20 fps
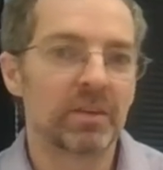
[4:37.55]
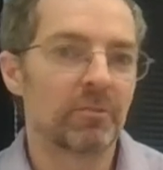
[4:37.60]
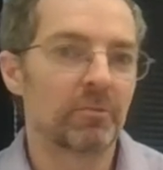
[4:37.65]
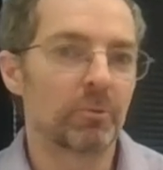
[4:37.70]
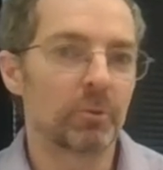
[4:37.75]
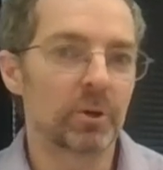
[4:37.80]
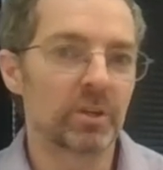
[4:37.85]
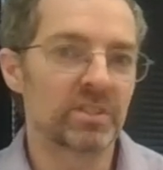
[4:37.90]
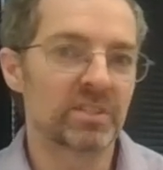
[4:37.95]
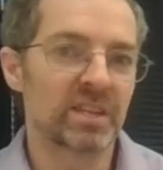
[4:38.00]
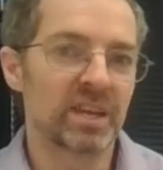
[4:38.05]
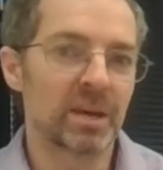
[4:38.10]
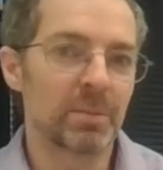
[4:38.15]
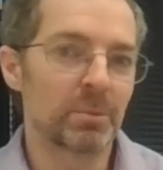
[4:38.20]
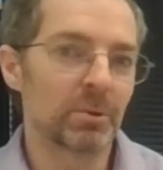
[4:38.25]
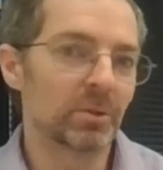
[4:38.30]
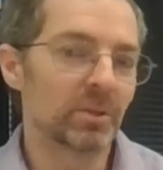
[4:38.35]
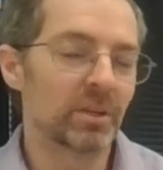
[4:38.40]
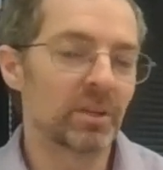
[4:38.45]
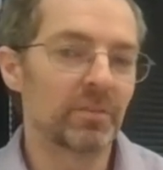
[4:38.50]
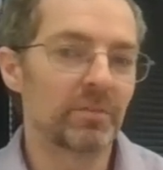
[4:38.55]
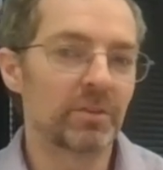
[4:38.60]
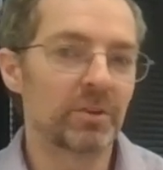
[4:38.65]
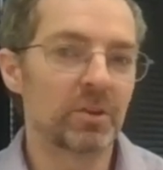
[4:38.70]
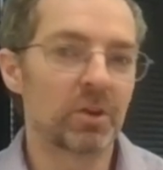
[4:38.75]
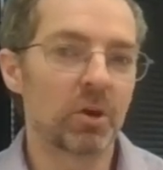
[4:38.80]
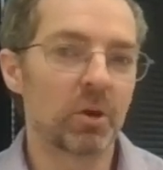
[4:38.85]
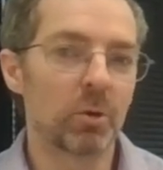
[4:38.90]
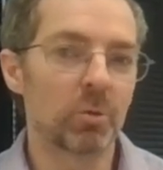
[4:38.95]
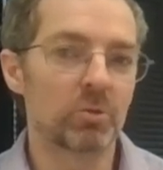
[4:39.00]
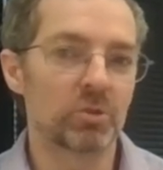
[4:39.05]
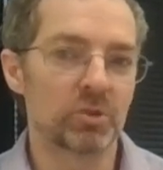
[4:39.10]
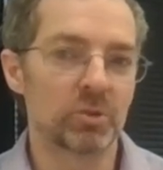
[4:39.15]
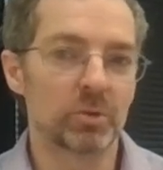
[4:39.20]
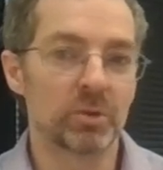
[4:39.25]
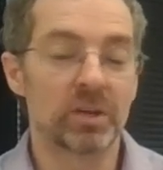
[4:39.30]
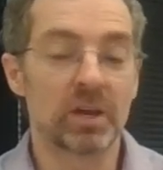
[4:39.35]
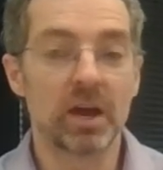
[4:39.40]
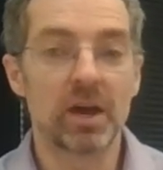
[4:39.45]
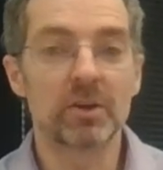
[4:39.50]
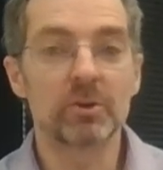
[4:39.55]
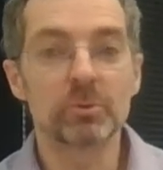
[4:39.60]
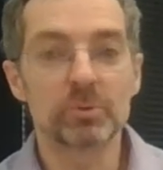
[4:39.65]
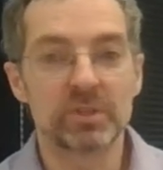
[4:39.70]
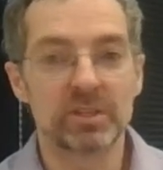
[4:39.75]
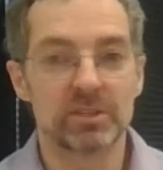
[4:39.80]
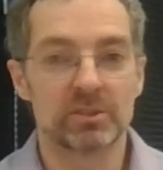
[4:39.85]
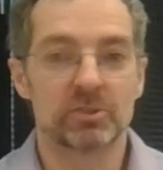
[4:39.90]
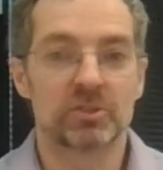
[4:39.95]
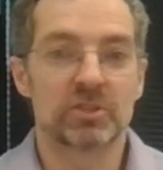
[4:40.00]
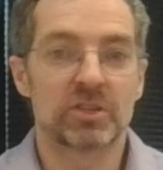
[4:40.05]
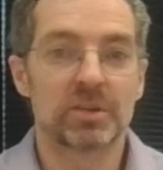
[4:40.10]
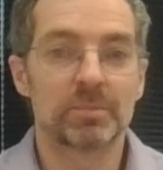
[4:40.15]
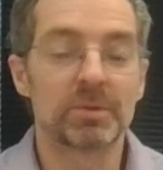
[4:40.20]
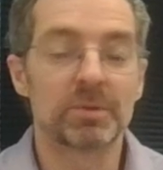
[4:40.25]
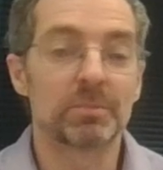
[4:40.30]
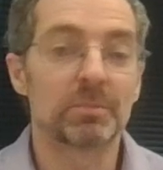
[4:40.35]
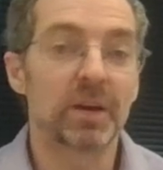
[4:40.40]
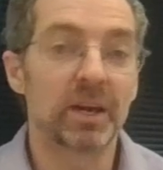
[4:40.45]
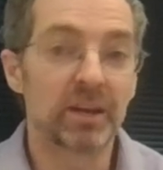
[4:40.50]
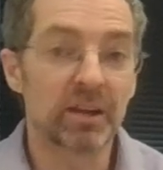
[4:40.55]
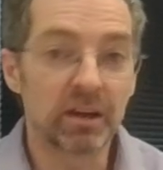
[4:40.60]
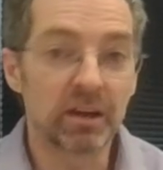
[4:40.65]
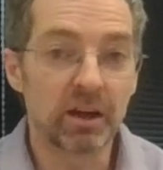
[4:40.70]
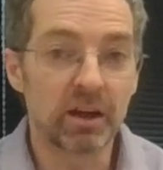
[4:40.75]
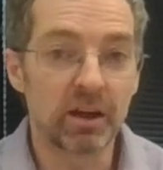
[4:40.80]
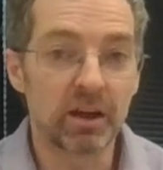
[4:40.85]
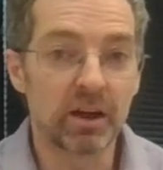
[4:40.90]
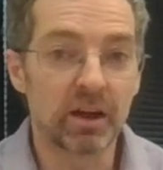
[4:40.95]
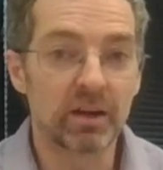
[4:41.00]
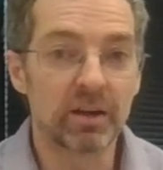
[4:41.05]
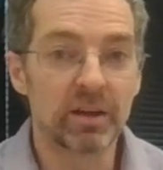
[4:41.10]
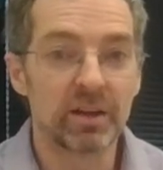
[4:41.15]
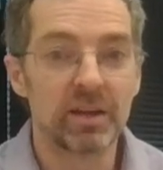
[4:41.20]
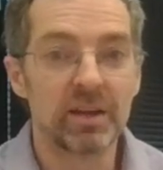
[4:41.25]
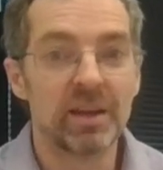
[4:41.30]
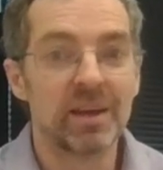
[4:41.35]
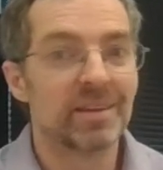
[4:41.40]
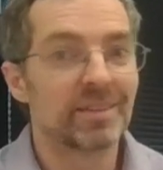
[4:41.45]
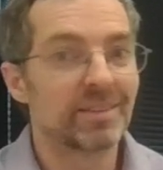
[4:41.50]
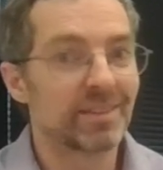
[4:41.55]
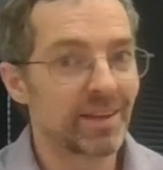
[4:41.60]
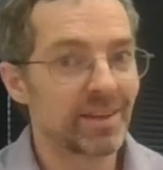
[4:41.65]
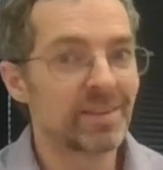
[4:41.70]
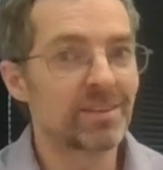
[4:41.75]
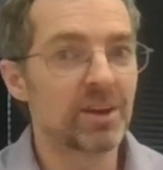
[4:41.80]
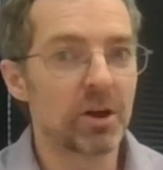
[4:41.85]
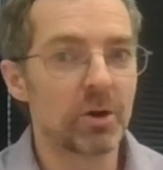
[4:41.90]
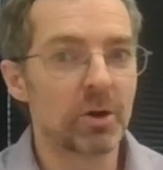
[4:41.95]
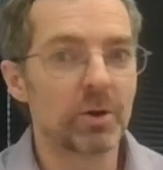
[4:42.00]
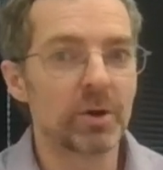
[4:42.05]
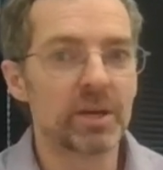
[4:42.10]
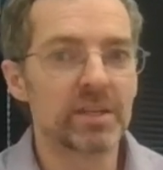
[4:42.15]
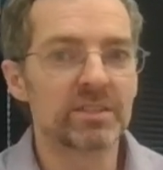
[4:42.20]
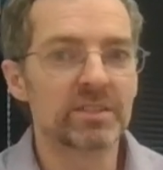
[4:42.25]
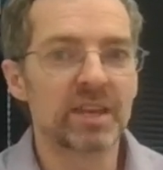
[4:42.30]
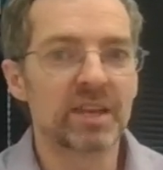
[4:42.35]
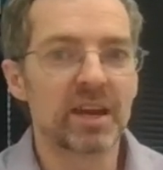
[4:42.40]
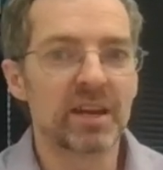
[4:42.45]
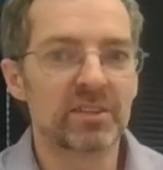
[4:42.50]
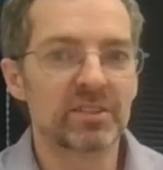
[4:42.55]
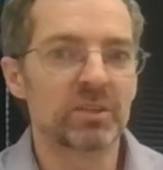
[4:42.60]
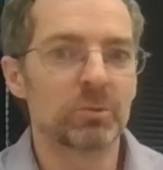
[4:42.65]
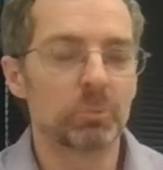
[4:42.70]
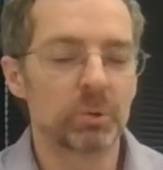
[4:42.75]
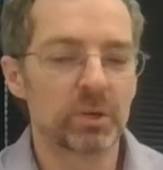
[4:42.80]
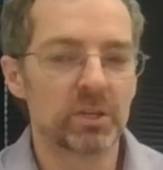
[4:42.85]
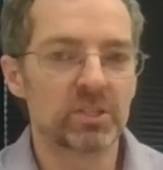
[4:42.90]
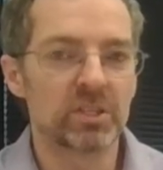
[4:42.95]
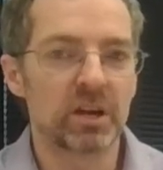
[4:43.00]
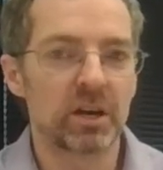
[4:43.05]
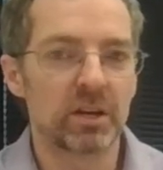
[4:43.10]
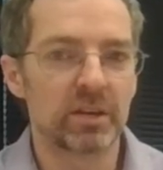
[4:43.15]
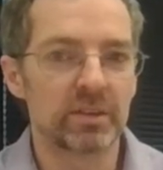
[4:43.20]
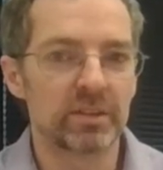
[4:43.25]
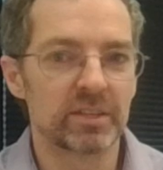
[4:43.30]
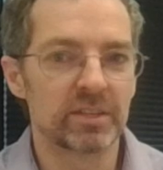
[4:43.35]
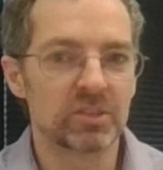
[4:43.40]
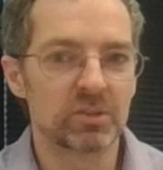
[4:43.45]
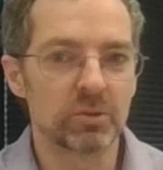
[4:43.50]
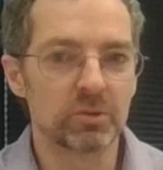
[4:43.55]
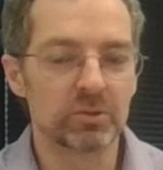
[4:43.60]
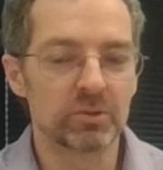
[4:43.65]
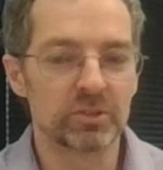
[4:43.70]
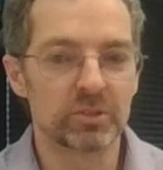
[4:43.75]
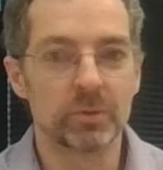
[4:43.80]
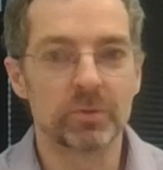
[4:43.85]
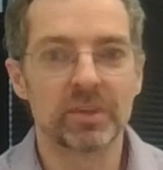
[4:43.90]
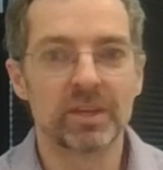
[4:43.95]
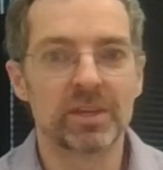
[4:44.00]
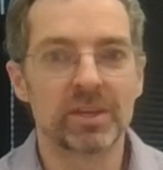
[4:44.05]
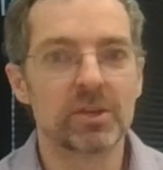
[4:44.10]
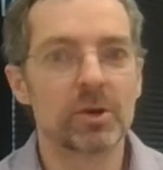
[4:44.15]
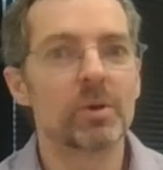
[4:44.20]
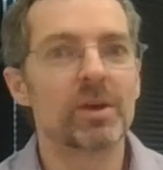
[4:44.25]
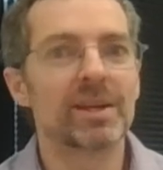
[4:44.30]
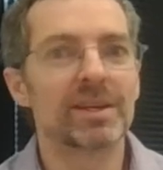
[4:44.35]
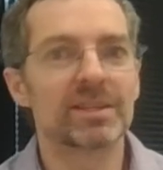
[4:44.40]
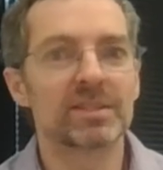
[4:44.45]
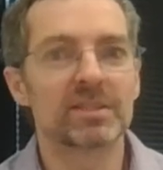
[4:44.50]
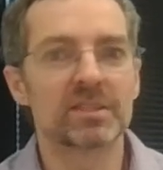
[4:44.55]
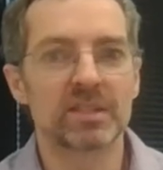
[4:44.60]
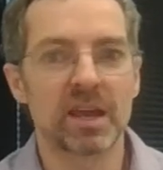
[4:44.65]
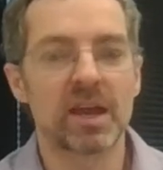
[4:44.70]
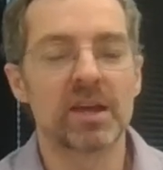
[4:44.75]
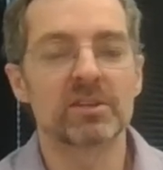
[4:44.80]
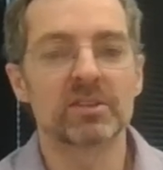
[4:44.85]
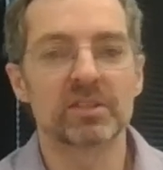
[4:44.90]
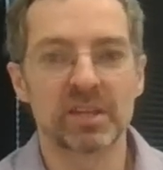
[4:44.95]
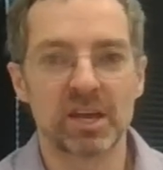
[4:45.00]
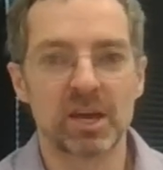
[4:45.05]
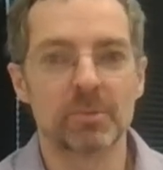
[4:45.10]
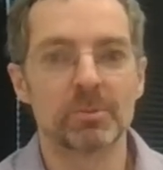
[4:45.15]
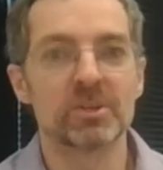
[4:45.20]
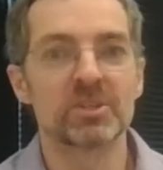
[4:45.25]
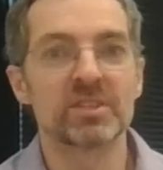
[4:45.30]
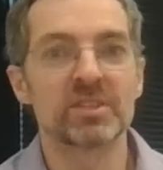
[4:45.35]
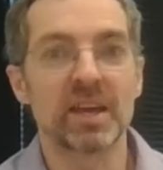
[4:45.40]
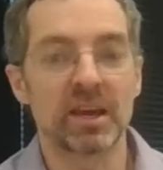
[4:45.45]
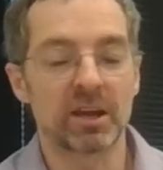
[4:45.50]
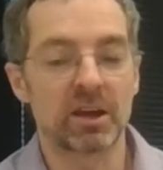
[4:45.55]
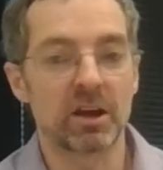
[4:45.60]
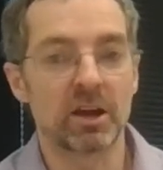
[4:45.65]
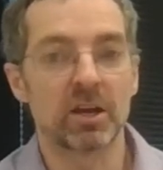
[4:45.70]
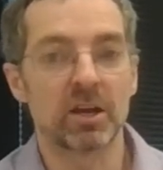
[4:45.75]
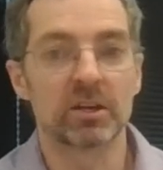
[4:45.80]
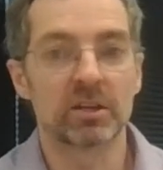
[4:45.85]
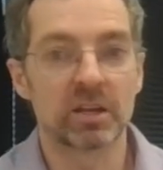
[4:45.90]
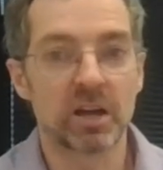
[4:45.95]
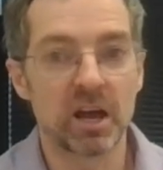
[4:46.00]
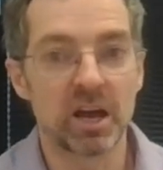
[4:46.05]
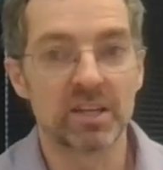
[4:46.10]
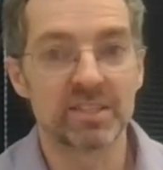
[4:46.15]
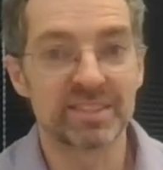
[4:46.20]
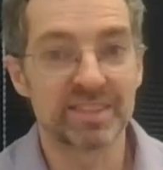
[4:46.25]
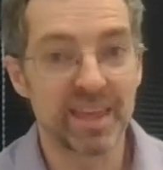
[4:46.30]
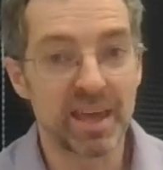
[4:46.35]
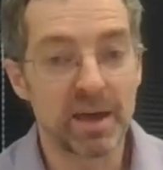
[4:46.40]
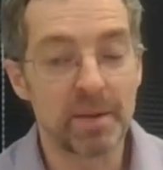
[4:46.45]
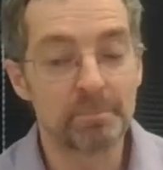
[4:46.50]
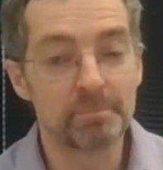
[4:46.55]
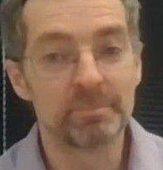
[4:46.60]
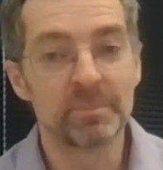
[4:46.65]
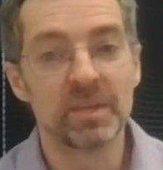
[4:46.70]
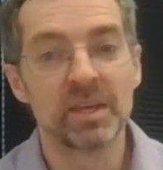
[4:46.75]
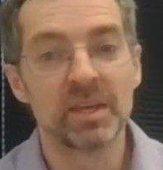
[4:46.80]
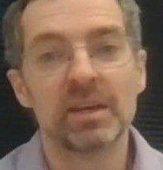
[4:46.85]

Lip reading: For example, if you go to an auto dealership and buy a car, they know exactly which car they sold you. They know exactly how much that car cost them.